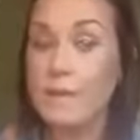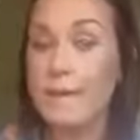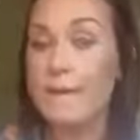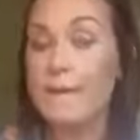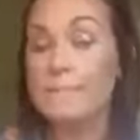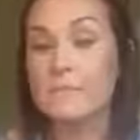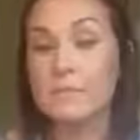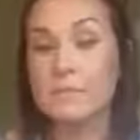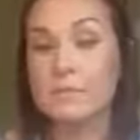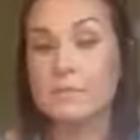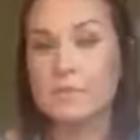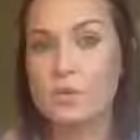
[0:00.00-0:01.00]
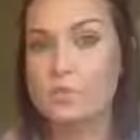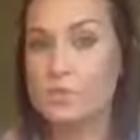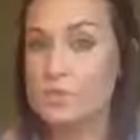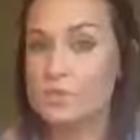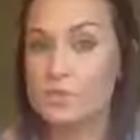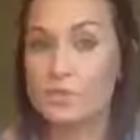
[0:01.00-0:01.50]
Um, some people don't
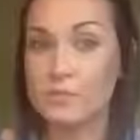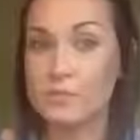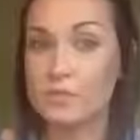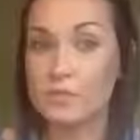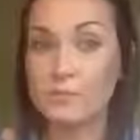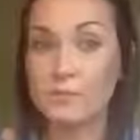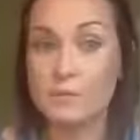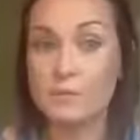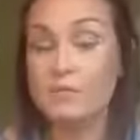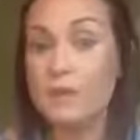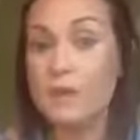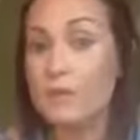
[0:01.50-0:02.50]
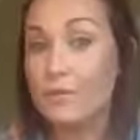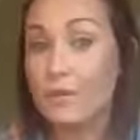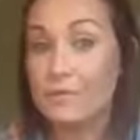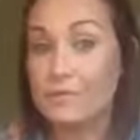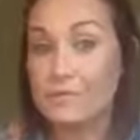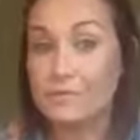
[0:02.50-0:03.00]
because your body may be so out of
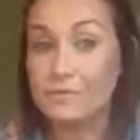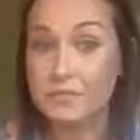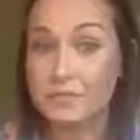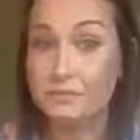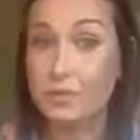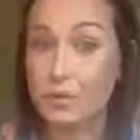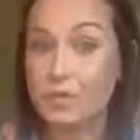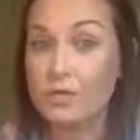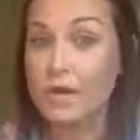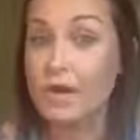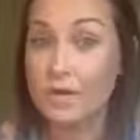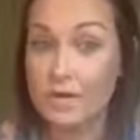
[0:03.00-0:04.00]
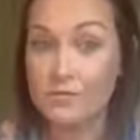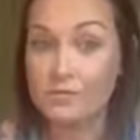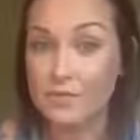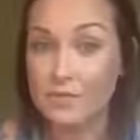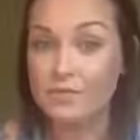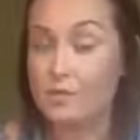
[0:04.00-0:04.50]
whack that you need more. I have to
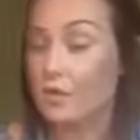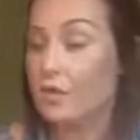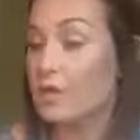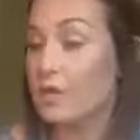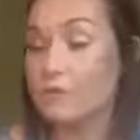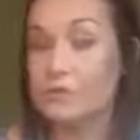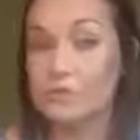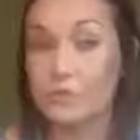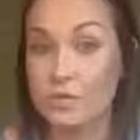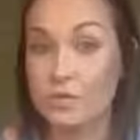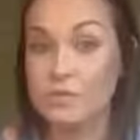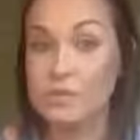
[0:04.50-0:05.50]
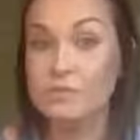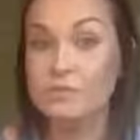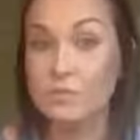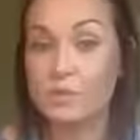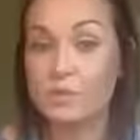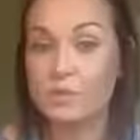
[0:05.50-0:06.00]
have more. I do 20 drops
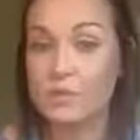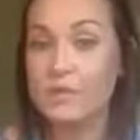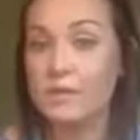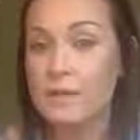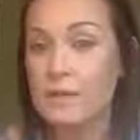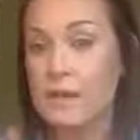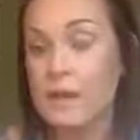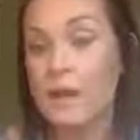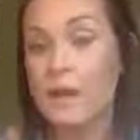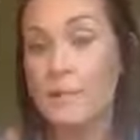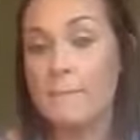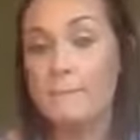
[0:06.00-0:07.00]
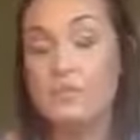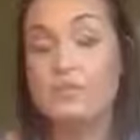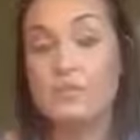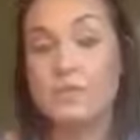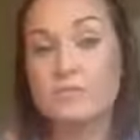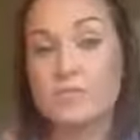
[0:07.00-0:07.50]
twice a day, um, but
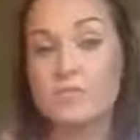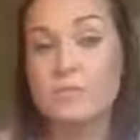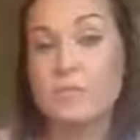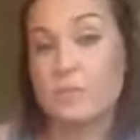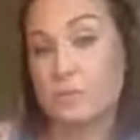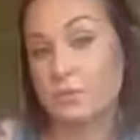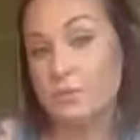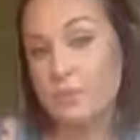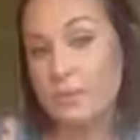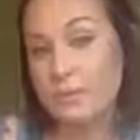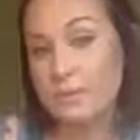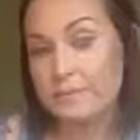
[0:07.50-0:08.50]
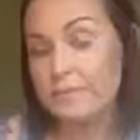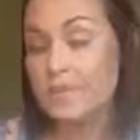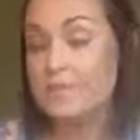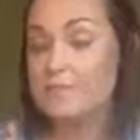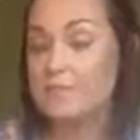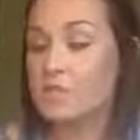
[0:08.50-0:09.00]
you have to get your body used to it.
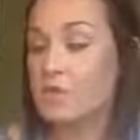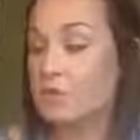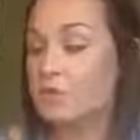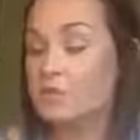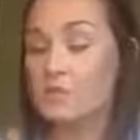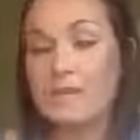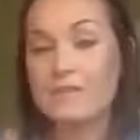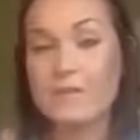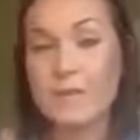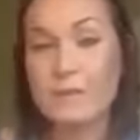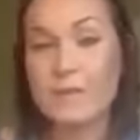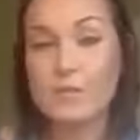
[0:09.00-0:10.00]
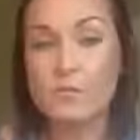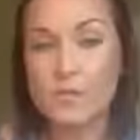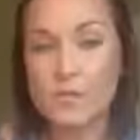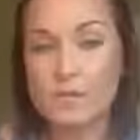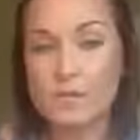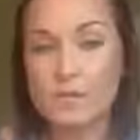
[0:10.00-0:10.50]
So do that for about a
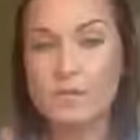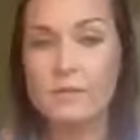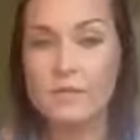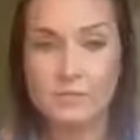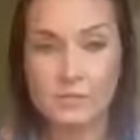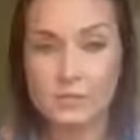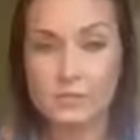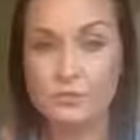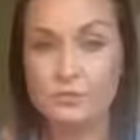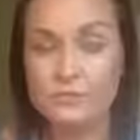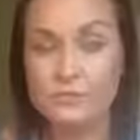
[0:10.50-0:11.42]
week or two.